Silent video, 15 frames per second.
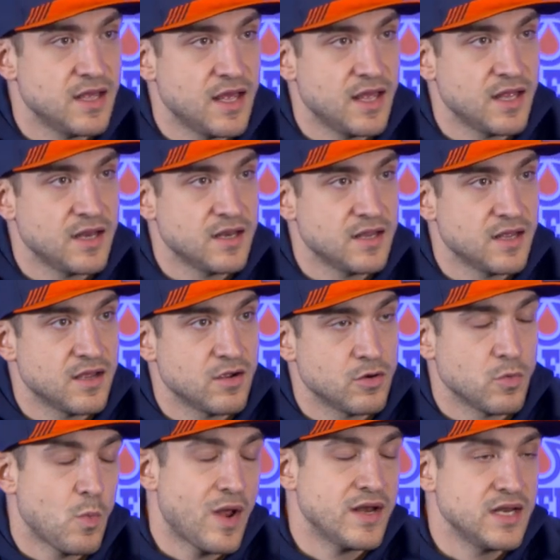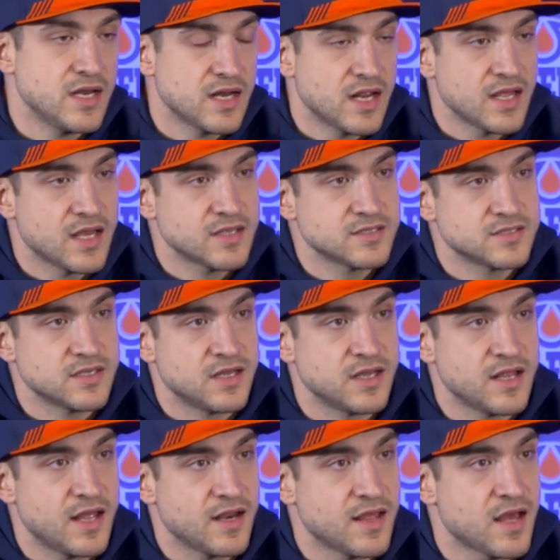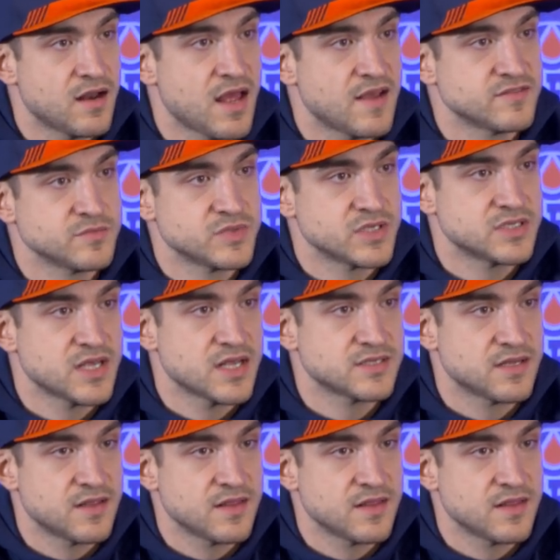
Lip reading: And when needed, I guess, and kind of have some success.